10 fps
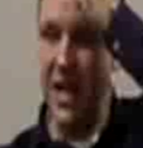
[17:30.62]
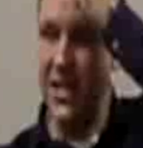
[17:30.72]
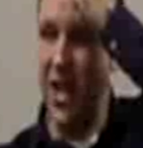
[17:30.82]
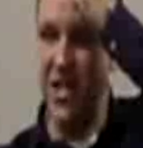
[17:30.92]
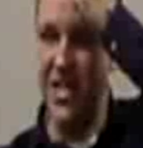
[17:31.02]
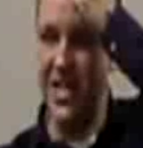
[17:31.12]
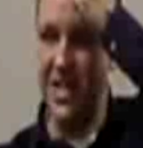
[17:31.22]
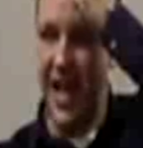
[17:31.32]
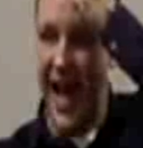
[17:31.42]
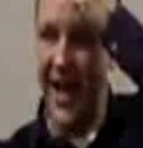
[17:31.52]
It's not just
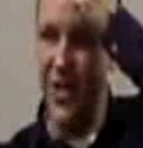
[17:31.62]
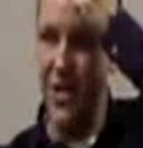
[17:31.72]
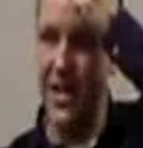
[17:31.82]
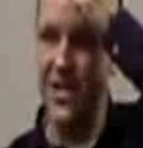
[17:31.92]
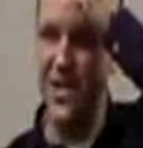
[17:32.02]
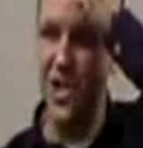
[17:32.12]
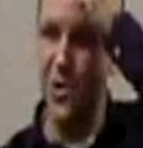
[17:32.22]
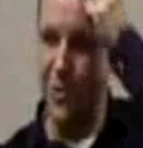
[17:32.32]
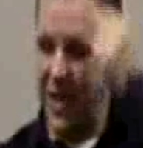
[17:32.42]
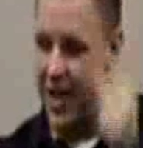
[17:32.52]
idle. It's
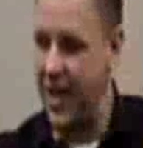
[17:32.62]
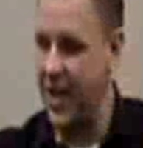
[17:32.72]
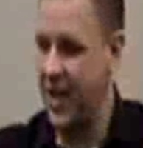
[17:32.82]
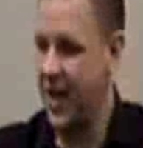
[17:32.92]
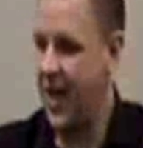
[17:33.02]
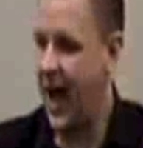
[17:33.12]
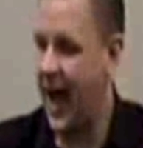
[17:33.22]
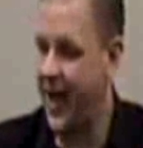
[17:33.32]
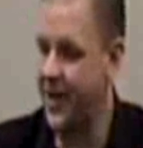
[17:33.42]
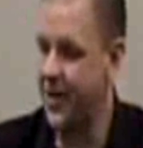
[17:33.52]
to be
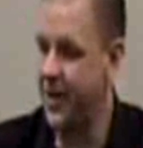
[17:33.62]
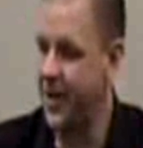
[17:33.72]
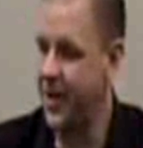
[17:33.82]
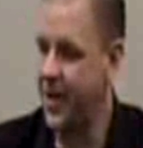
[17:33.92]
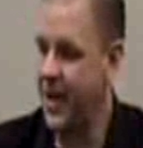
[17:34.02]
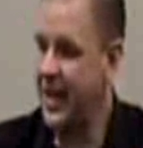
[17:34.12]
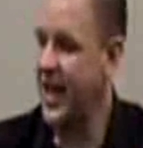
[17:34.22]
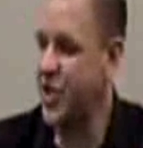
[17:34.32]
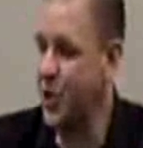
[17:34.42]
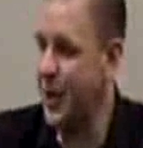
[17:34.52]
idle.
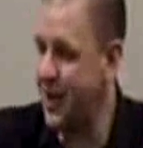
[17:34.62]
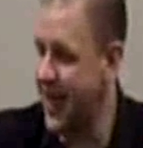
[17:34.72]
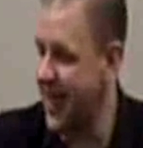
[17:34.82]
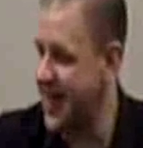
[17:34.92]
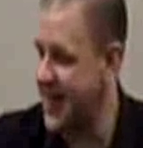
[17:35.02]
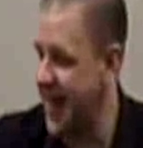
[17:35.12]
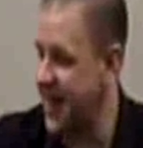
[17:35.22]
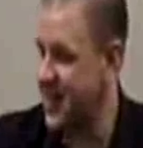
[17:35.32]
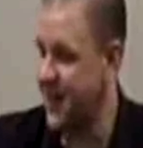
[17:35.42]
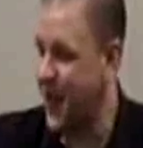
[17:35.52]
Now, should we be against
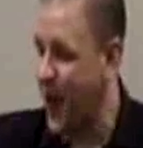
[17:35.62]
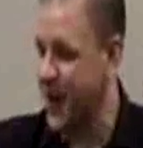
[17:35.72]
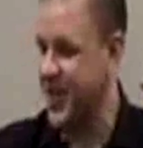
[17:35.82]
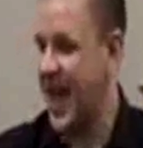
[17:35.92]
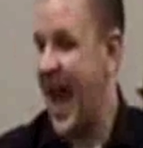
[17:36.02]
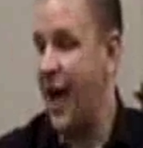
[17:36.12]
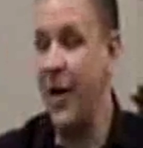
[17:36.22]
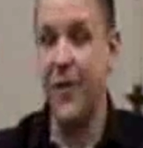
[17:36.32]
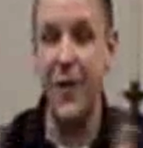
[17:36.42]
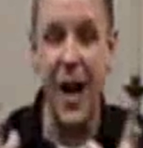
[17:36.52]
things? Of course.
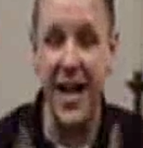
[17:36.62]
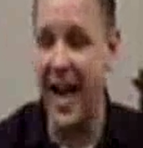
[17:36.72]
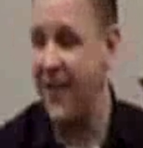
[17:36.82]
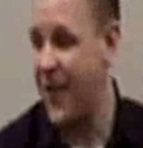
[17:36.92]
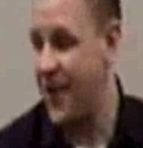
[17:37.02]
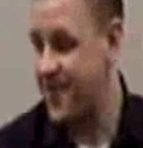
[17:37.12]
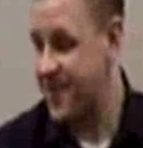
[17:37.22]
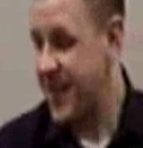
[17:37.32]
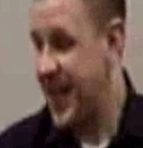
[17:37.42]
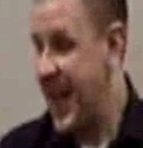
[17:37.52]
However, if we're not careful,
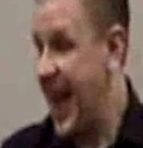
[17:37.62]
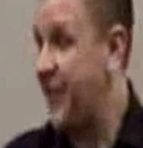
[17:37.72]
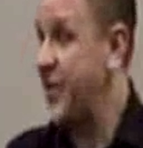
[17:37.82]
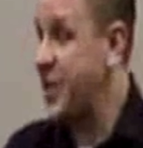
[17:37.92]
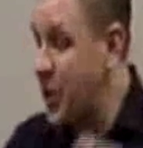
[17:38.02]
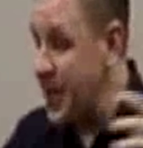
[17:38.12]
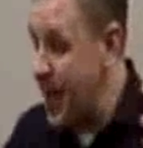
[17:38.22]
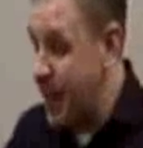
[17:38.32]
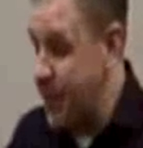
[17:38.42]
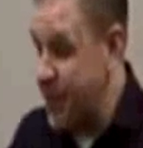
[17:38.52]
if we don't
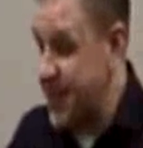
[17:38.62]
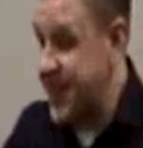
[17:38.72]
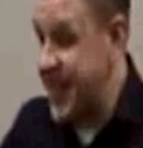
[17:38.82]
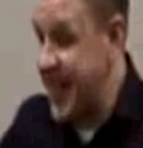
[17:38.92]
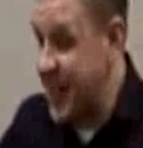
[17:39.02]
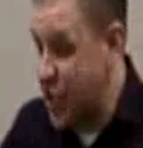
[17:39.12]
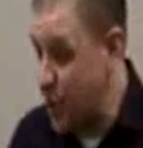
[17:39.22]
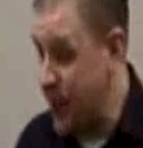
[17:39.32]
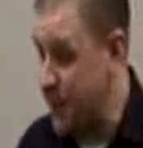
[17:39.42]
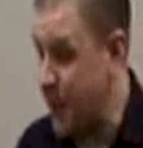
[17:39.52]
allow people to see and
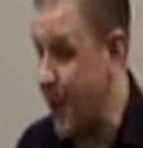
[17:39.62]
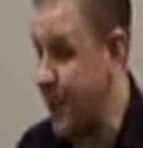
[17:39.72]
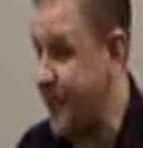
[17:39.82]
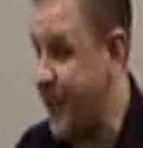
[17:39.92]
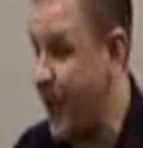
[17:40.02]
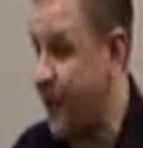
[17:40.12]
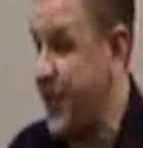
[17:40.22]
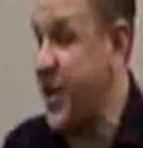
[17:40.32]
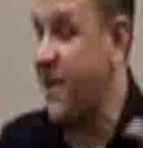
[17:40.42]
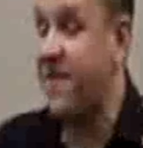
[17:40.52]
show people what we're for, if
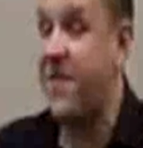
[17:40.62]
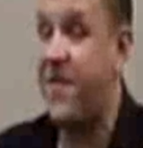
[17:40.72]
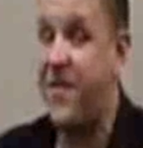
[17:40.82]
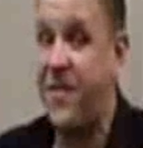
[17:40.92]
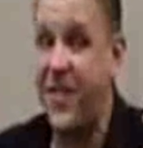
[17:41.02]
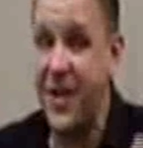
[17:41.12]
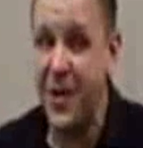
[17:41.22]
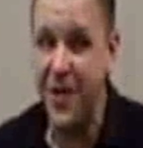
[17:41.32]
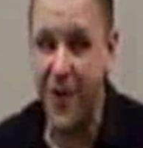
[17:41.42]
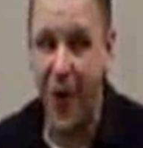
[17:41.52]
we don't
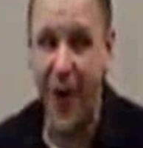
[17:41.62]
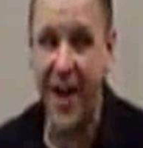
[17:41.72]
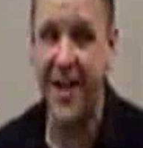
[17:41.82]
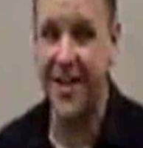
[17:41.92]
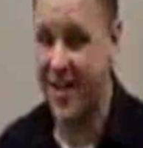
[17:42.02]
fill the void,